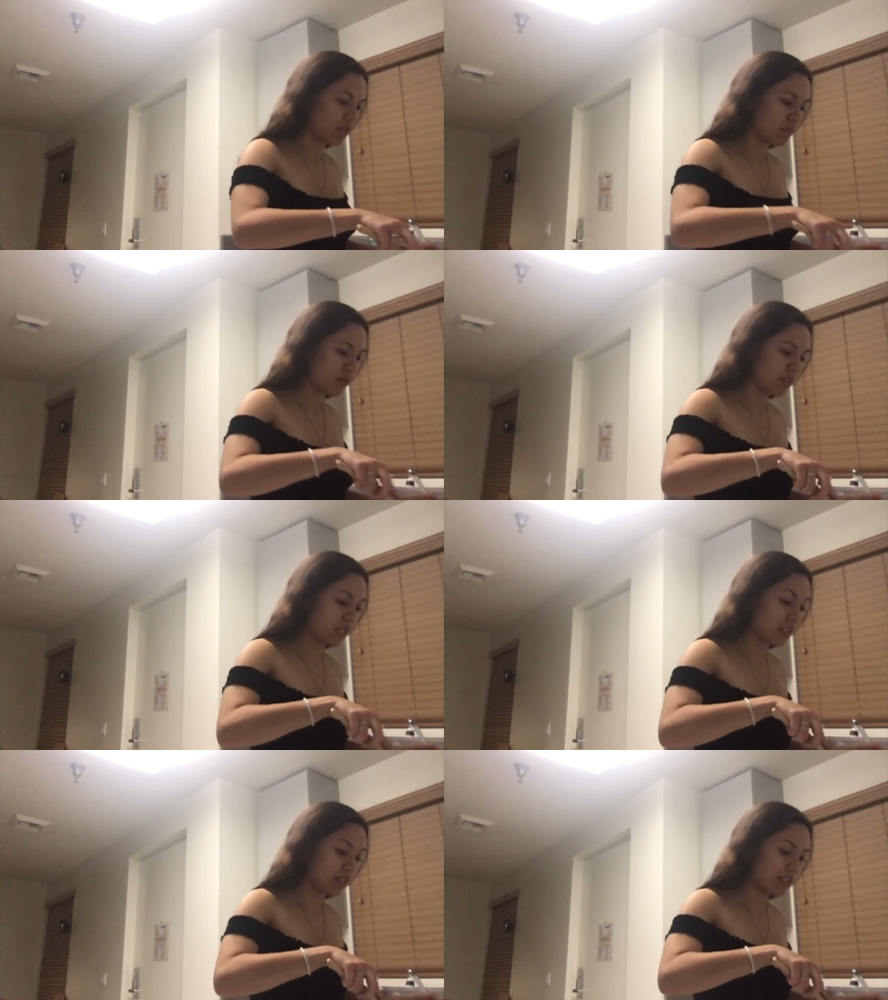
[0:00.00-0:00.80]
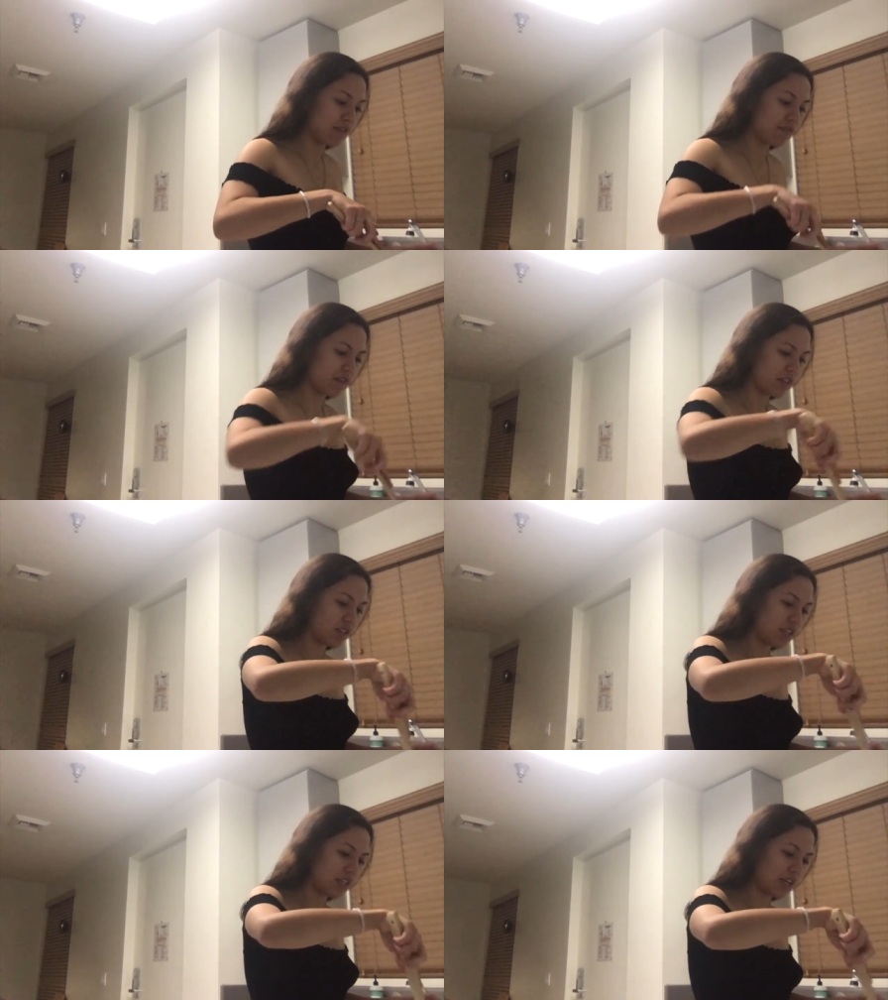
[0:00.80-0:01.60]
but they definitely
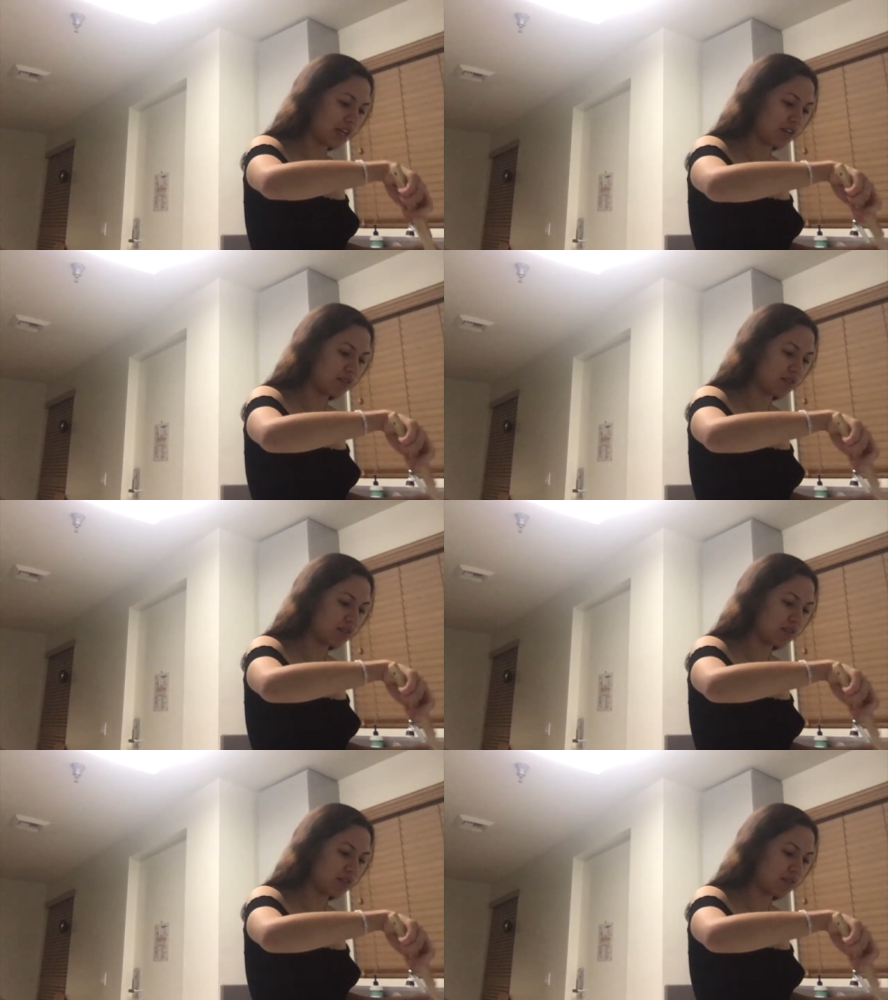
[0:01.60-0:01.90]
get